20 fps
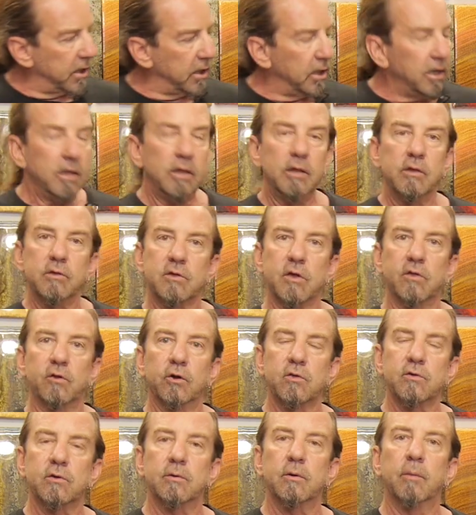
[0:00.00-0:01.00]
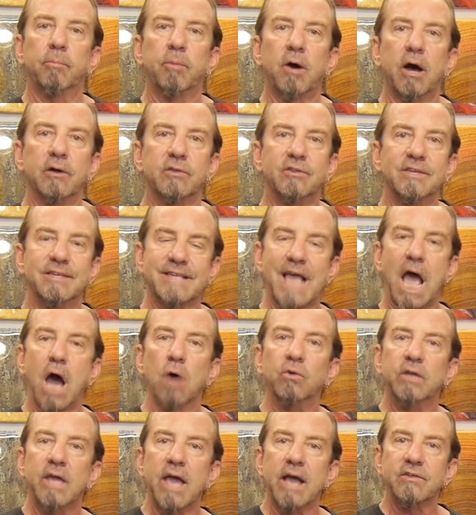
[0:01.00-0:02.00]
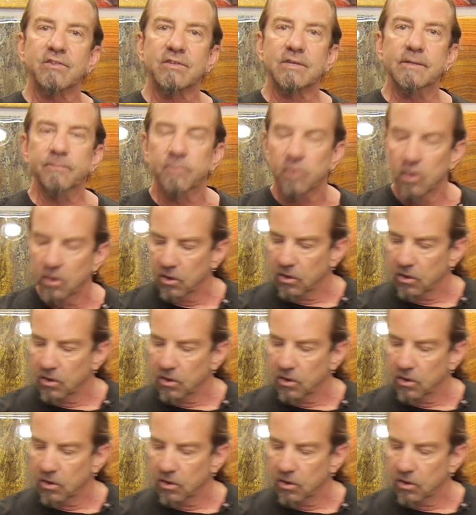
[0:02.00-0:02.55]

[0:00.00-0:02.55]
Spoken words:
any of these other epoxies outgassing.